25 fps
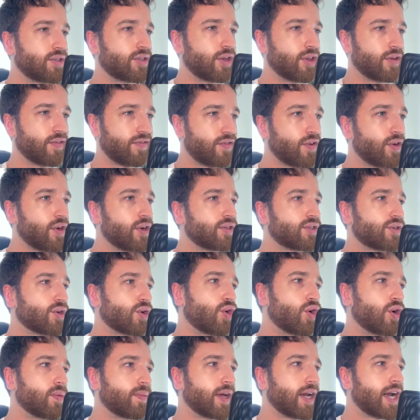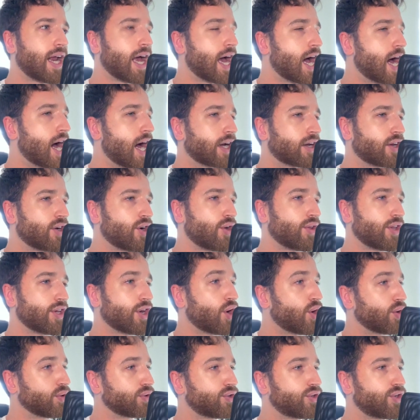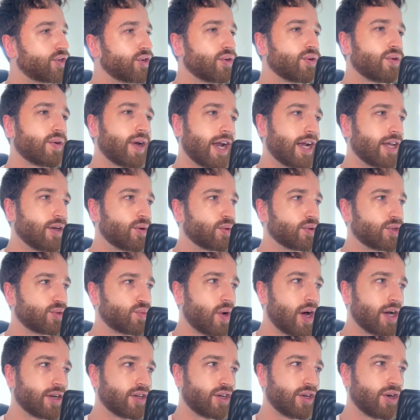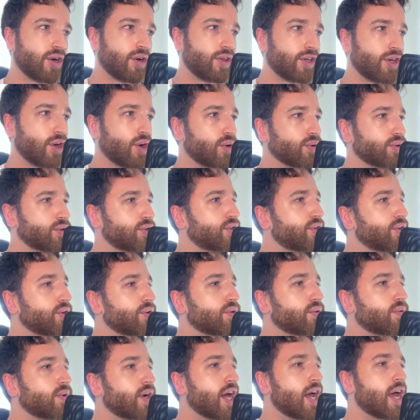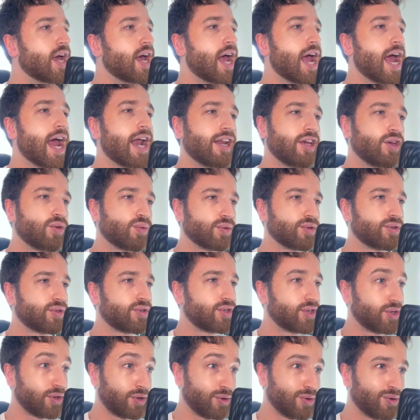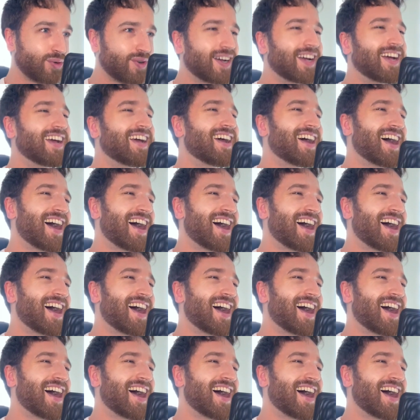So the first orbit can only hold 2, n equals 1 can only hold 2, n equals 2,